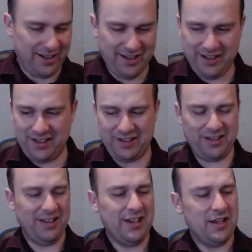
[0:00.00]
it's
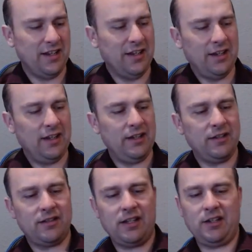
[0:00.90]
just, he
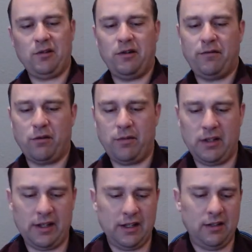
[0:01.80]
just ain't doing it for me
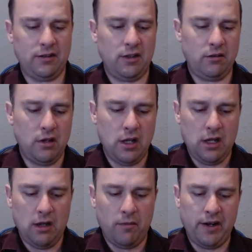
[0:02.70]
like he used to.
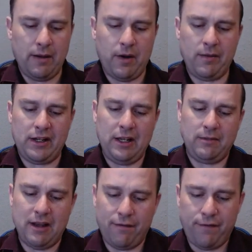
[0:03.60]
But I'll probably
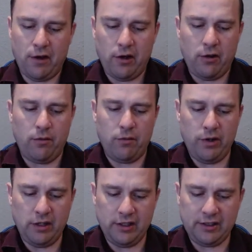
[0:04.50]
keep that photo
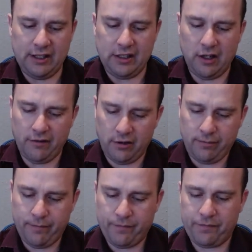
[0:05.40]
realistic
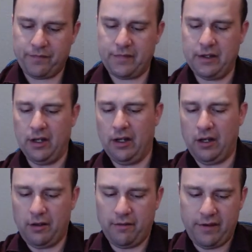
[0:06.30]
cover
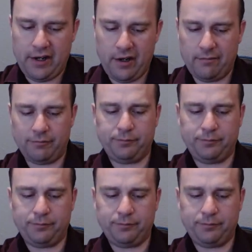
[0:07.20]
uh, there.